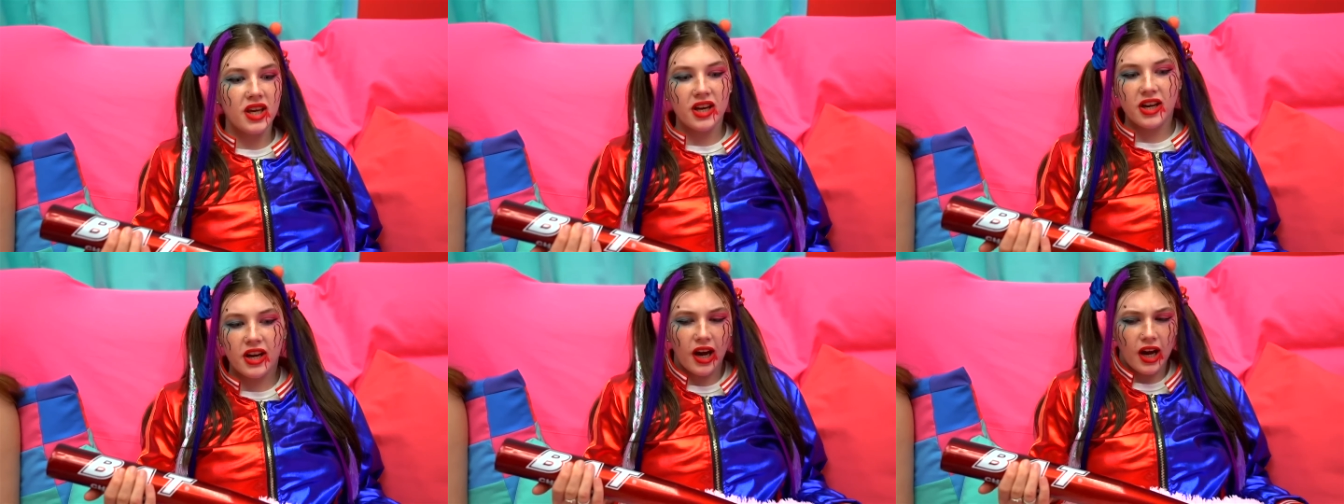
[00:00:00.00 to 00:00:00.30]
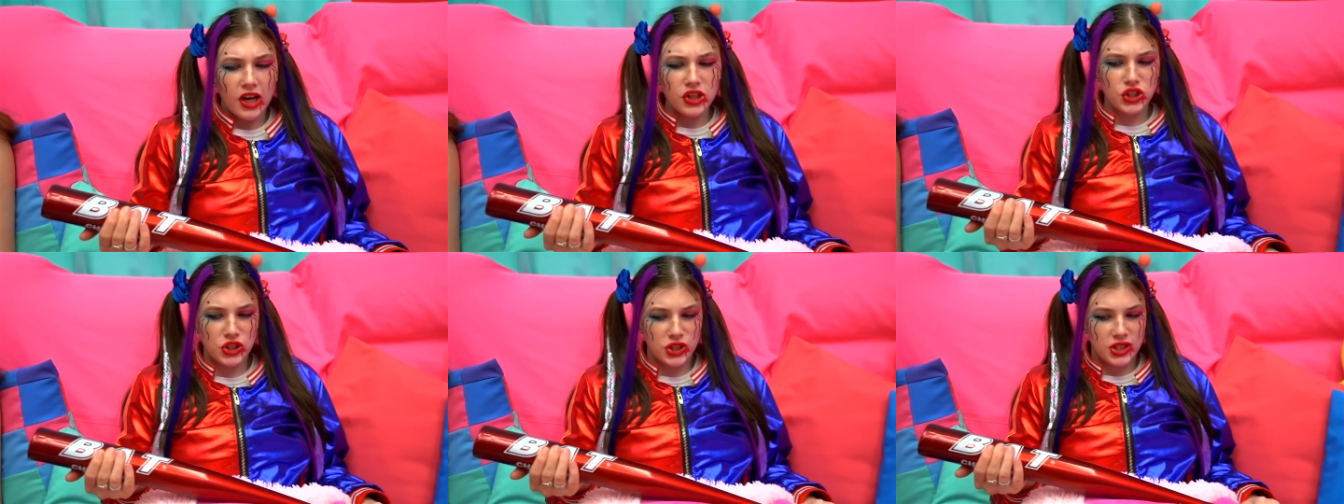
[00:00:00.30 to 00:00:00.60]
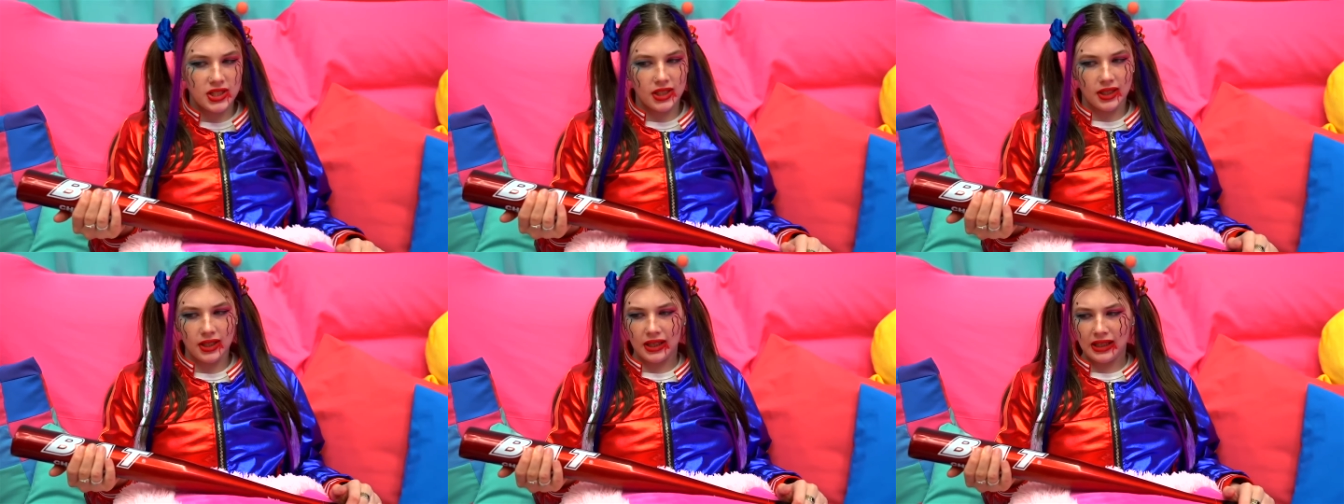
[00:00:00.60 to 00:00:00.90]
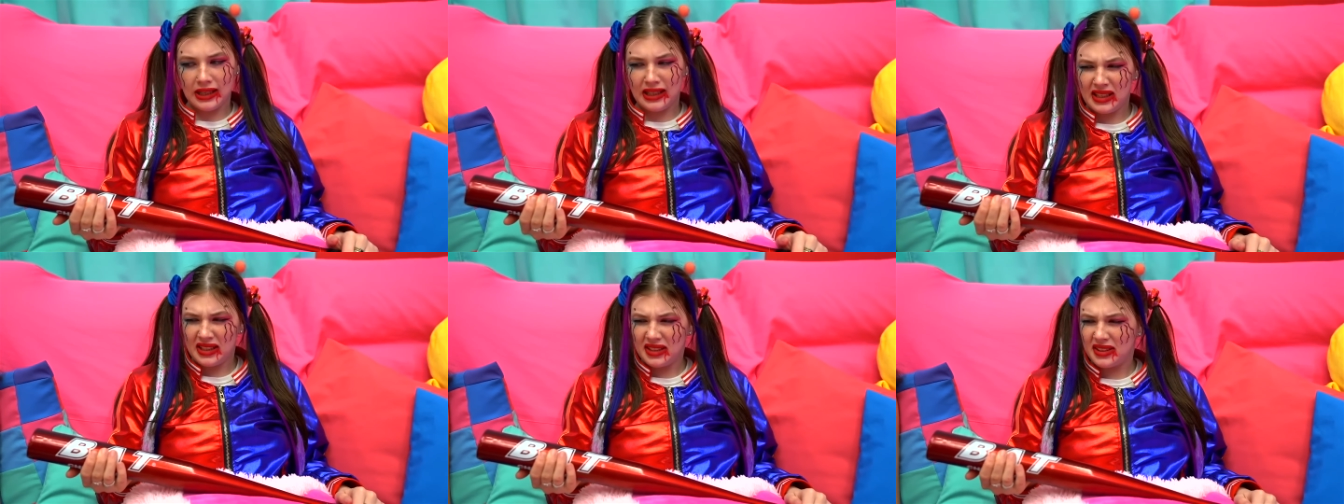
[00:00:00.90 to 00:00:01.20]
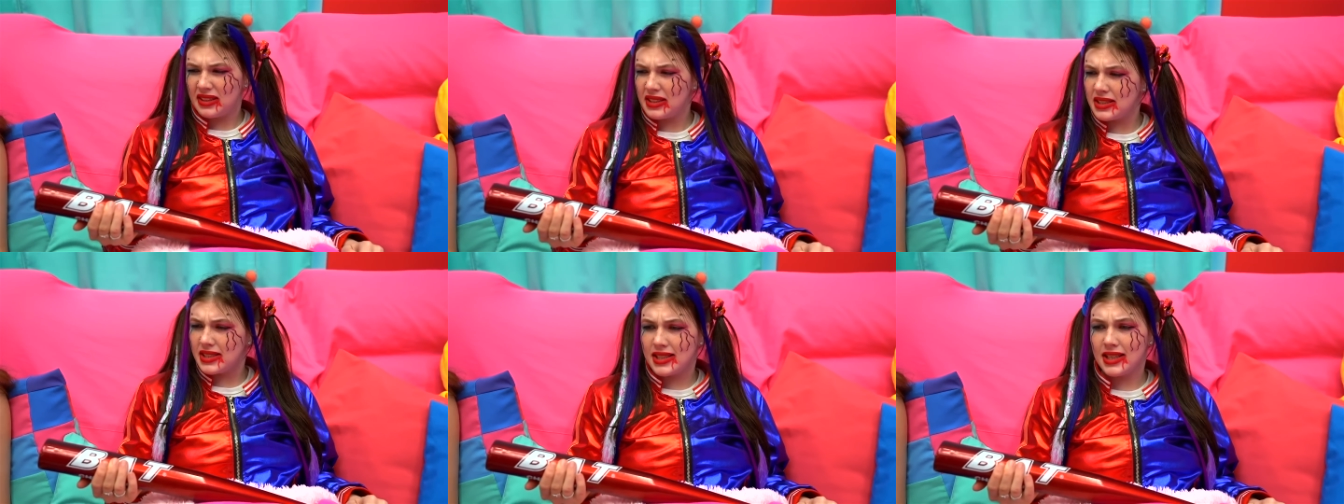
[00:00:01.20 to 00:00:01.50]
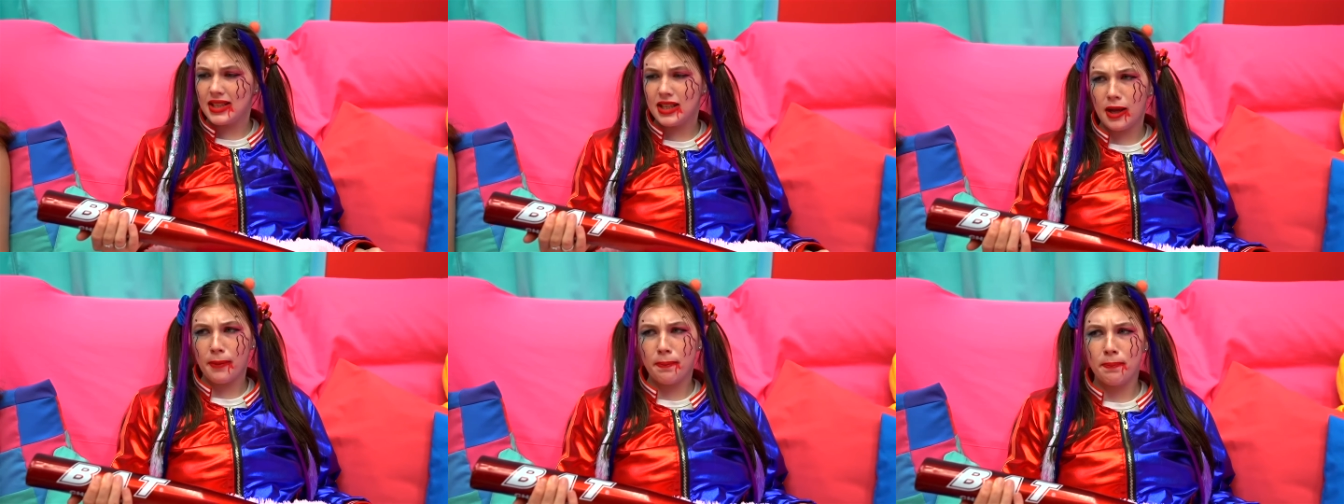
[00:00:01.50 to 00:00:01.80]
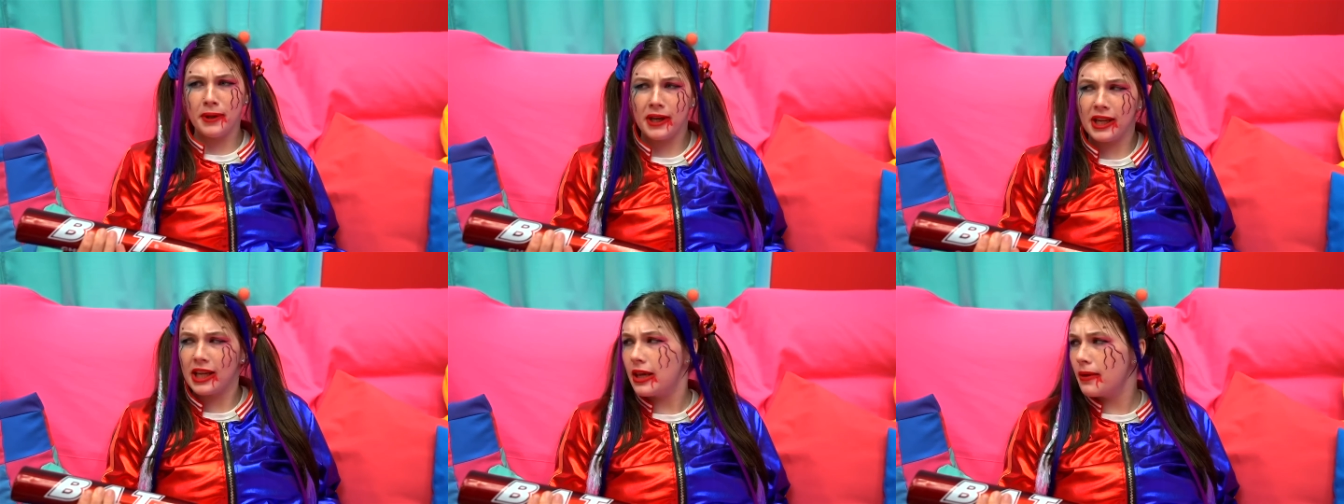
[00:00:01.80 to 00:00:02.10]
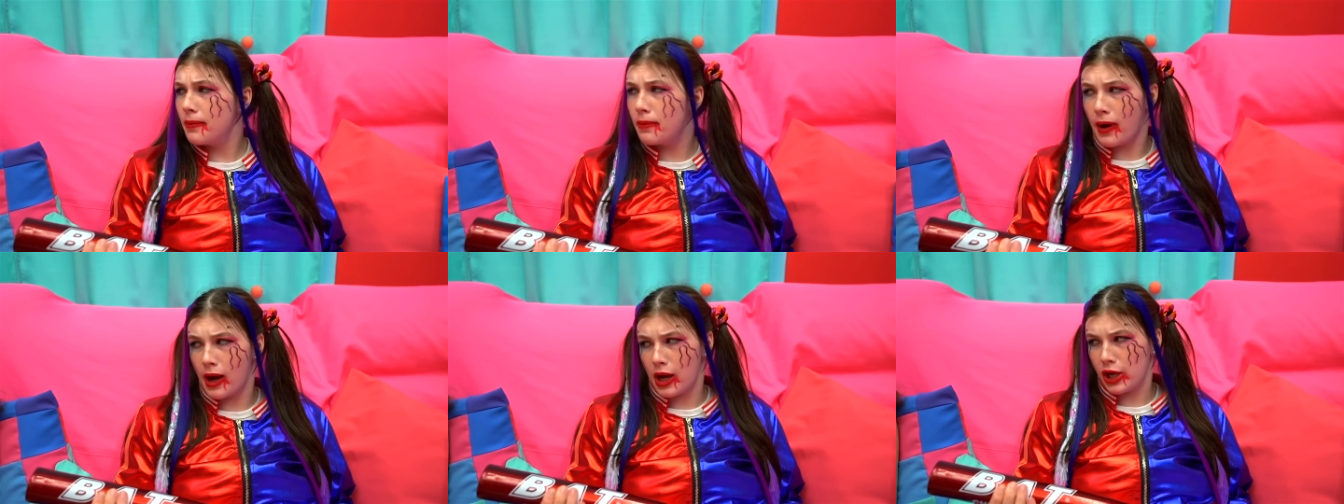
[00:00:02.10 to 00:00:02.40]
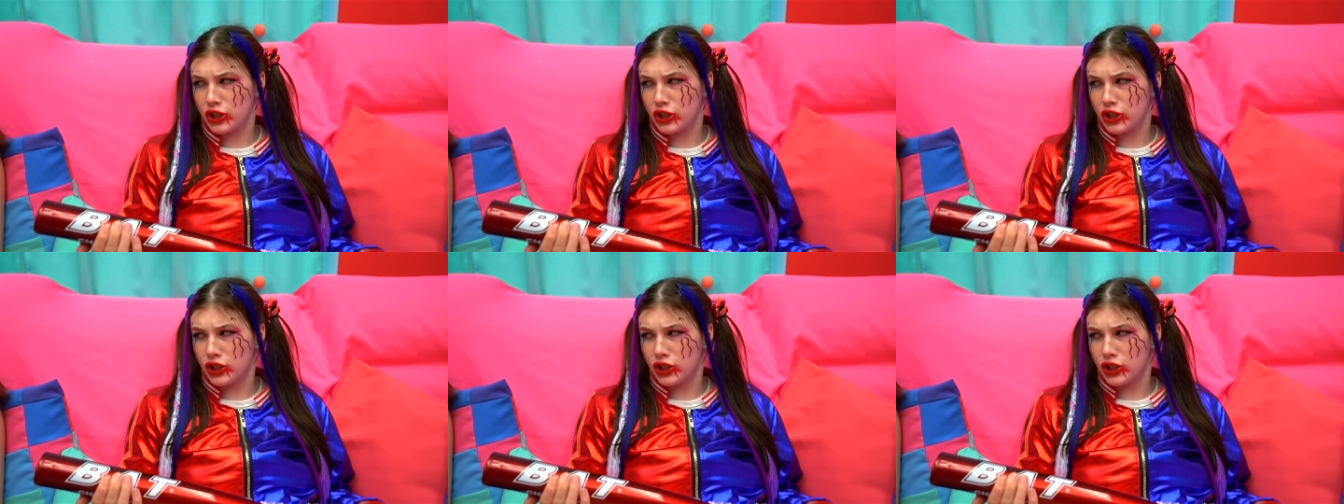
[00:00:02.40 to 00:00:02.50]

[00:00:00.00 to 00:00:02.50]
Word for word: Don't you think you're exaggerating,